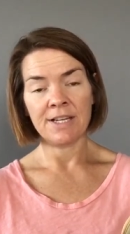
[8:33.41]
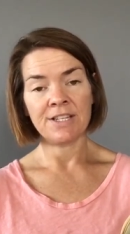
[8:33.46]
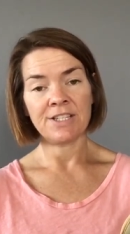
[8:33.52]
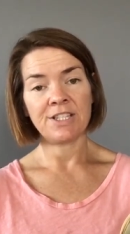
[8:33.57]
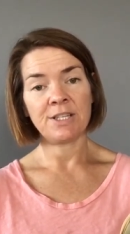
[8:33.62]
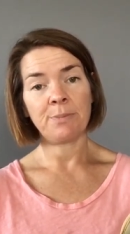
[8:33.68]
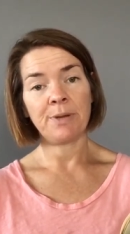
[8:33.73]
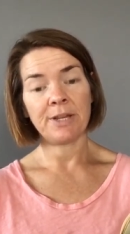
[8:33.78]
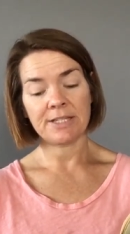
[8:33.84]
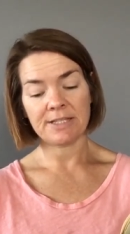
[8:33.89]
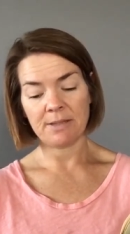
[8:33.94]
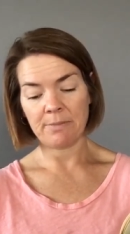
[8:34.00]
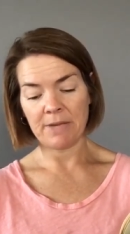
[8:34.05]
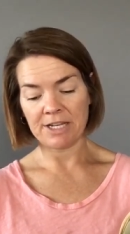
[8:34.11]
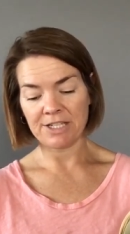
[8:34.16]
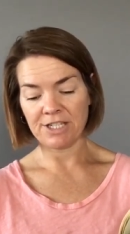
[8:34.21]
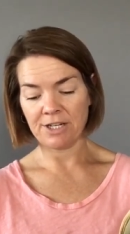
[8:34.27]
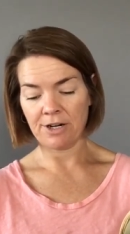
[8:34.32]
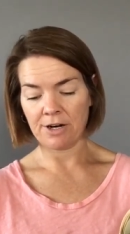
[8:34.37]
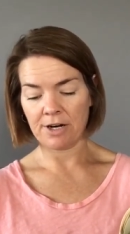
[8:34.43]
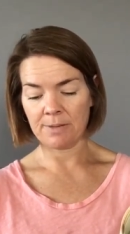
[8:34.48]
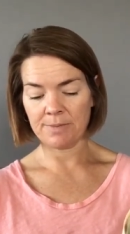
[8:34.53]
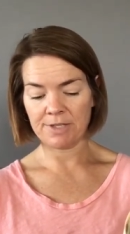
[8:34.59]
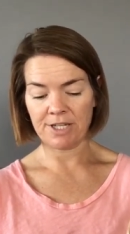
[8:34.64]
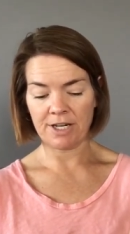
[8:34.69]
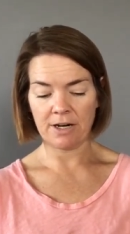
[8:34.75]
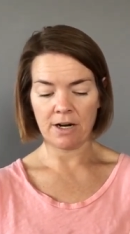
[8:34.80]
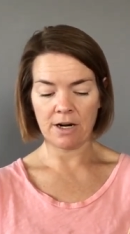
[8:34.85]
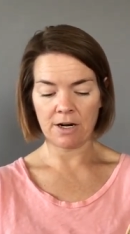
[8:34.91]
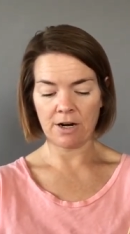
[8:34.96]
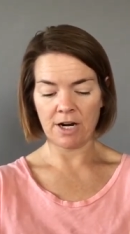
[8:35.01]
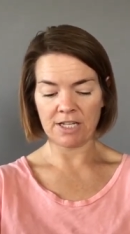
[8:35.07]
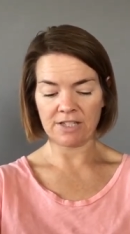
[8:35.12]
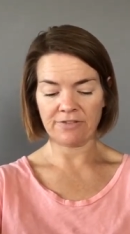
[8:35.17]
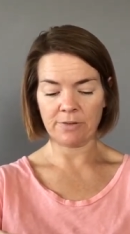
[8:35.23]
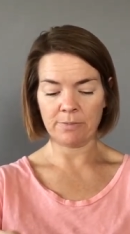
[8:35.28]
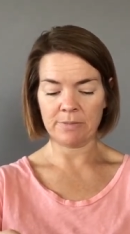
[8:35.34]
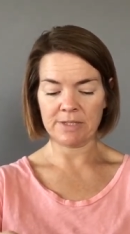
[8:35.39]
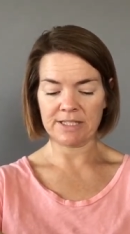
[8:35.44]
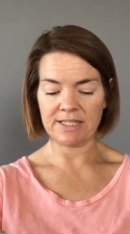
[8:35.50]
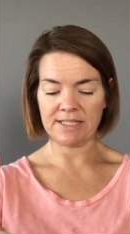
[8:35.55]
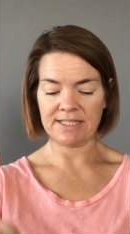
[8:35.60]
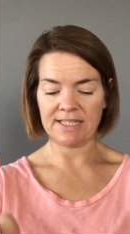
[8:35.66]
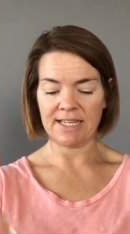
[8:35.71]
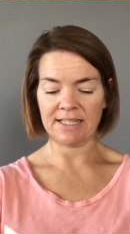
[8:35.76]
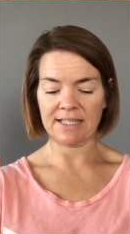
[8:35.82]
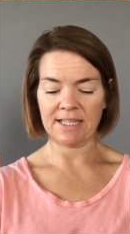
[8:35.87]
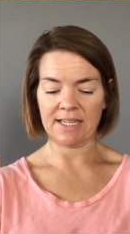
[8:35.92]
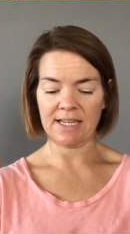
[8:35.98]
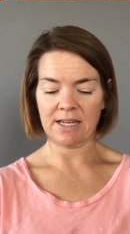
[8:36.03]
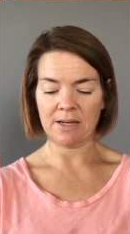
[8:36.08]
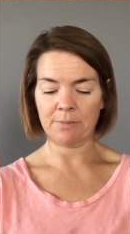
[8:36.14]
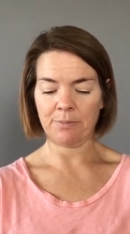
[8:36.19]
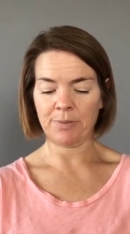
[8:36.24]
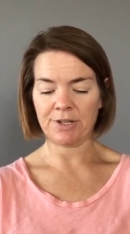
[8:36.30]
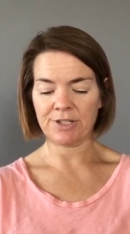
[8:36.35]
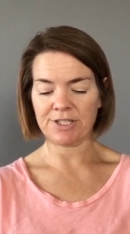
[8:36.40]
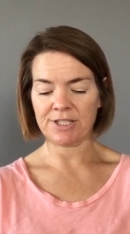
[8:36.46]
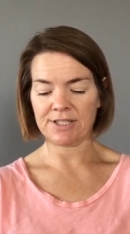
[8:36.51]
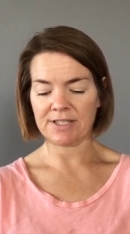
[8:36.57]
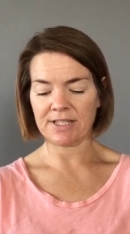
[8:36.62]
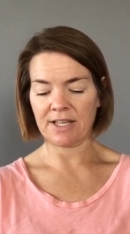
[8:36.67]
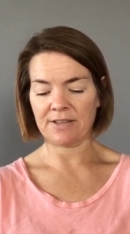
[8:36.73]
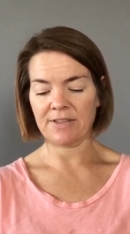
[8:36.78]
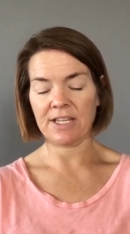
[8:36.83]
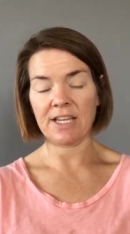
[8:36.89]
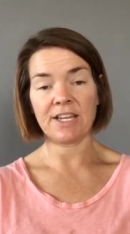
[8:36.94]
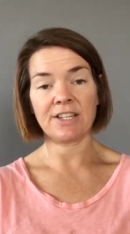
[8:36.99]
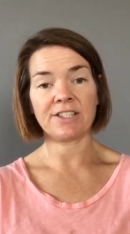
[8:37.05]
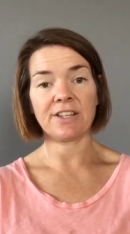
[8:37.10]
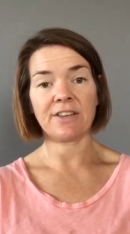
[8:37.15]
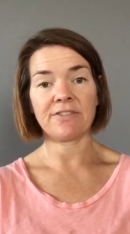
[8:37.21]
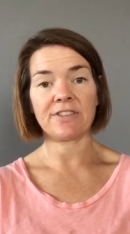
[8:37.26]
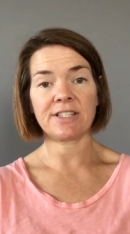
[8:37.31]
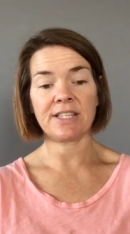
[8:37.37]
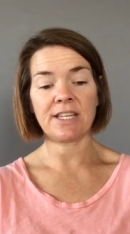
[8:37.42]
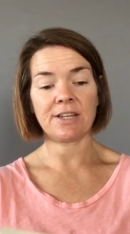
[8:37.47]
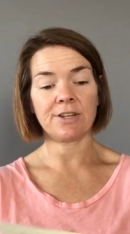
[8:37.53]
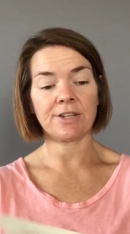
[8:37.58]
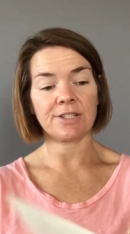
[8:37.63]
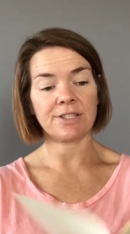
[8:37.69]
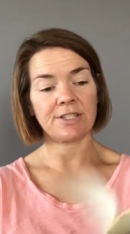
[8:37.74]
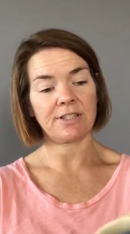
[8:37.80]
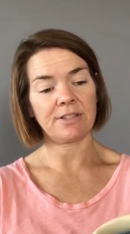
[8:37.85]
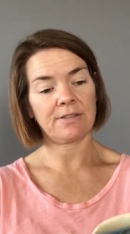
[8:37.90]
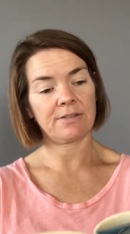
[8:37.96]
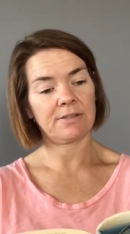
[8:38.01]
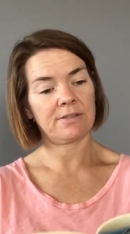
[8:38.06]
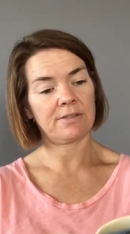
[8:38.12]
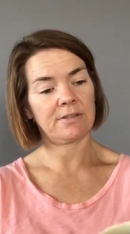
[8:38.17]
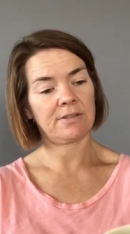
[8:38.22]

She picks a matching armchair across from Mrs. Daly and perches on the edge of the seat cushion.